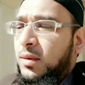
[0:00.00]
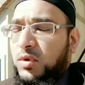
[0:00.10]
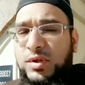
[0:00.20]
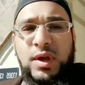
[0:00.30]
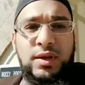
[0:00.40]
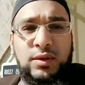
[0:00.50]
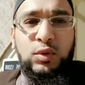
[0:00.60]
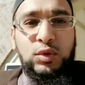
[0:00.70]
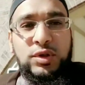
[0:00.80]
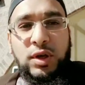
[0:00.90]
Just headed
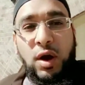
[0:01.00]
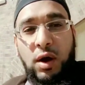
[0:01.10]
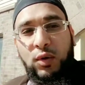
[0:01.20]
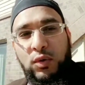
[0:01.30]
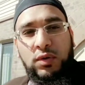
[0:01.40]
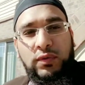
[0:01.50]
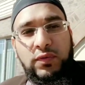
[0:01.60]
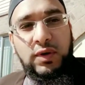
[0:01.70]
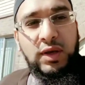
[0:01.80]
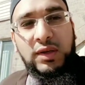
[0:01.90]
to Chicago
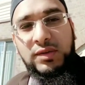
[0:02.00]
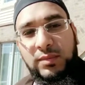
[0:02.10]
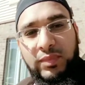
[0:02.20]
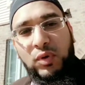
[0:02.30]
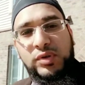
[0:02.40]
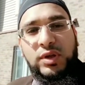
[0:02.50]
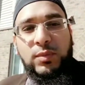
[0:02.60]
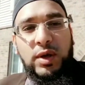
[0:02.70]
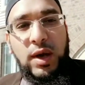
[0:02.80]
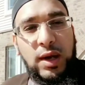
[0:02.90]
for a symposium
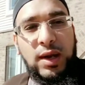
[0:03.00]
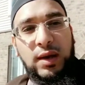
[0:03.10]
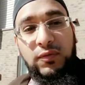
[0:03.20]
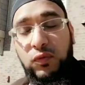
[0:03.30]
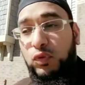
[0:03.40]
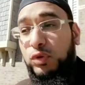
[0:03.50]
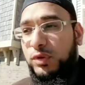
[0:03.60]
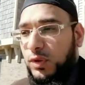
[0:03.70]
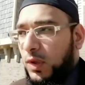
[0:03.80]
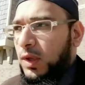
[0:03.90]
on halal foods.